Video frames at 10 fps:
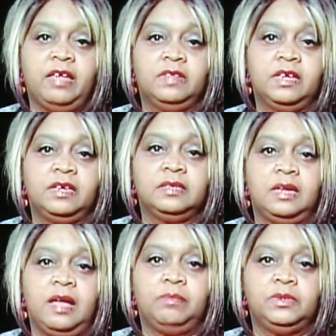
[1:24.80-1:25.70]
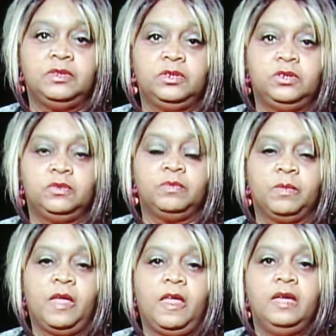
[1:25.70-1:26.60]
Now, if you want to know
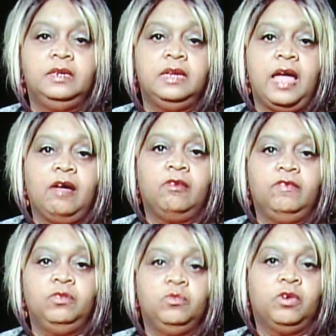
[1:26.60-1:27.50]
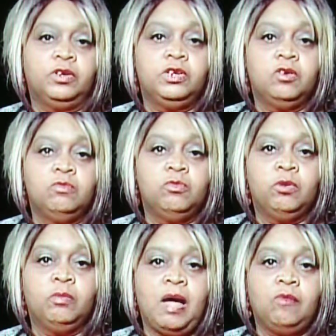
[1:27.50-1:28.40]
more about me, you can go to
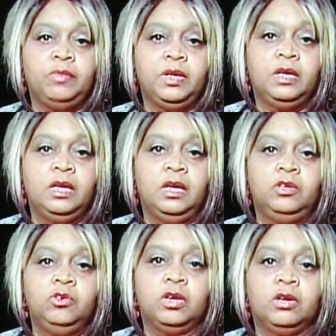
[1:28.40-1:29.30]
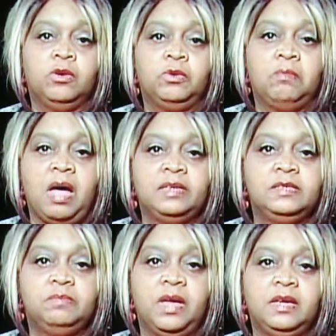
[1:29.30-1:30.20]
MySpace, The Aura
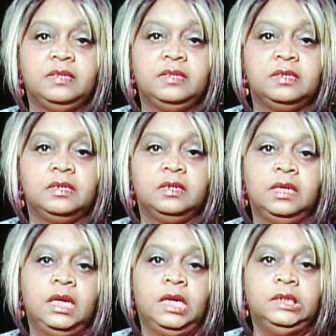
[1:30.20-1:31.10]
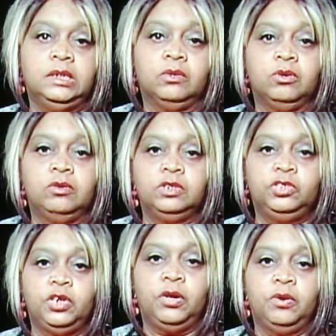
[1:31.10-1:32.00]
Show. You can read my blog
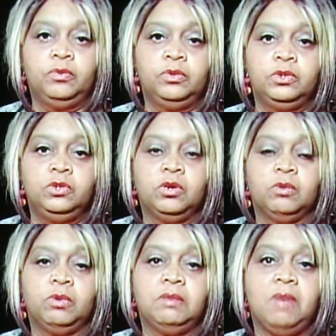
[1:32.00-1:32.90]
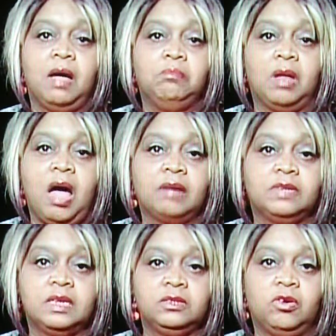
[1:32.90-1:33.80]
that's on there. You can
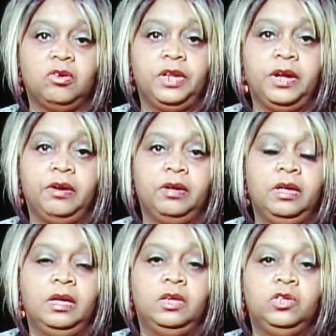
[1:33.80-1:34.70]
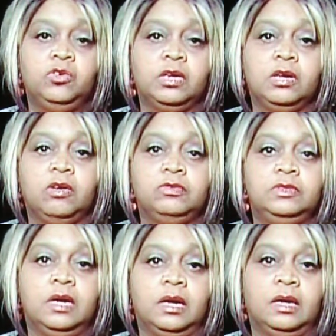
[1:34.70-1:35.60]
go to Facebook,
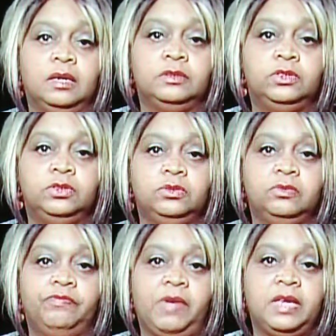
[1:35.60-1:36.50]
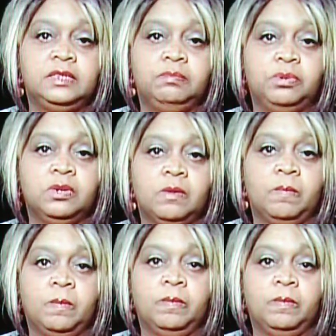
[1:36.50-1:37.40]
The Aura Show. I'm on
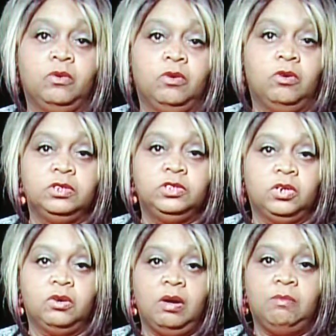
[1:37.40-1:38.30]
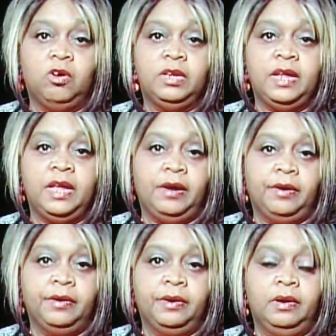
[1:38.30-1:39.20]
there, you know. You can
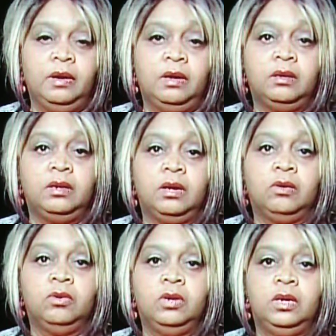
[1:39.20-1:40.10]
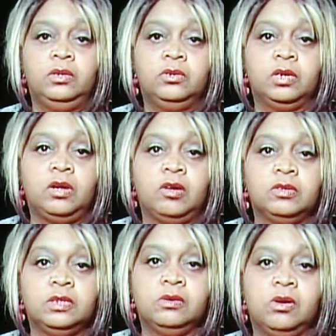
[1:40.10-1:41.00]
also go to Black
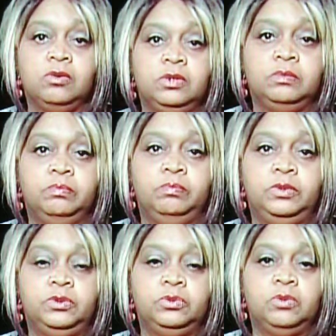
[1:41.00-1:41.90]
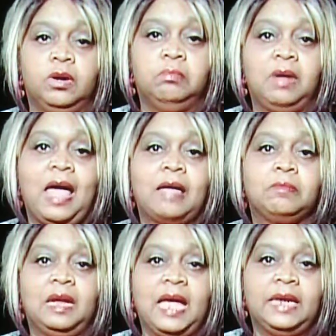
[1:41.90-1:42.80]
Planet. I'm under
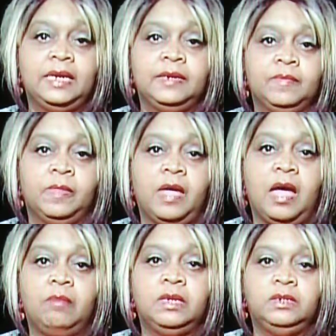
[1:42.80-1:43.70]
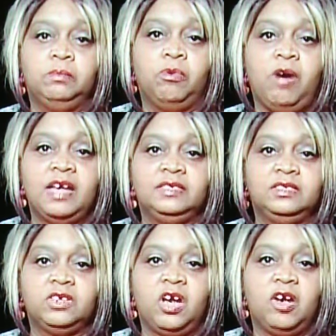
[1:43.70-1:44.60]
Bristar 6,
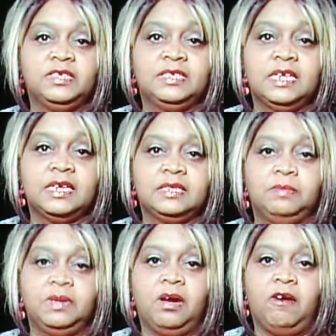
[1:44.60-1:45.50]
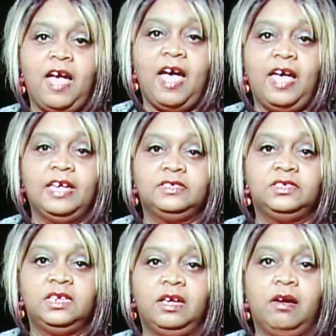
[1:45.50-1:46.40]
B-R-I-S-T-A-R 6.
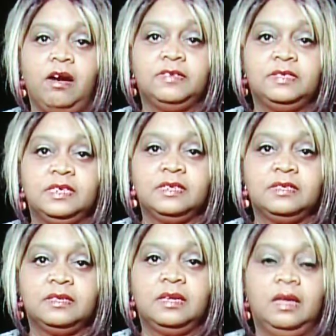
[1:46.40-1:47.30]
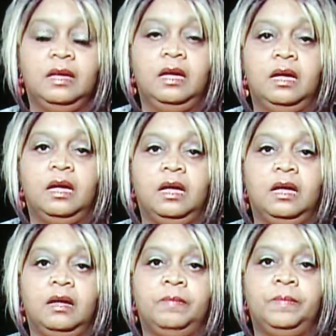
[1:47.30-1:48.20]
And you can find me
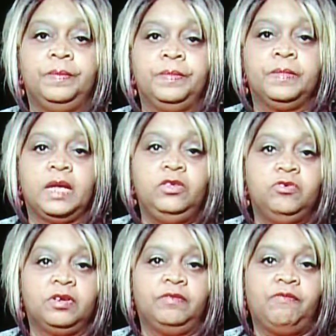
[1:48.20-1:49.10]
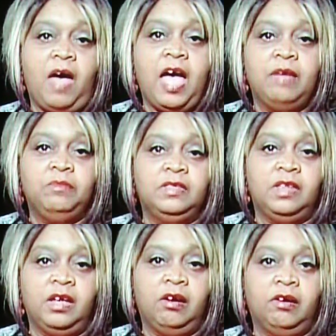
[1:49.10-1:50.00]
there, things about the Aura Show.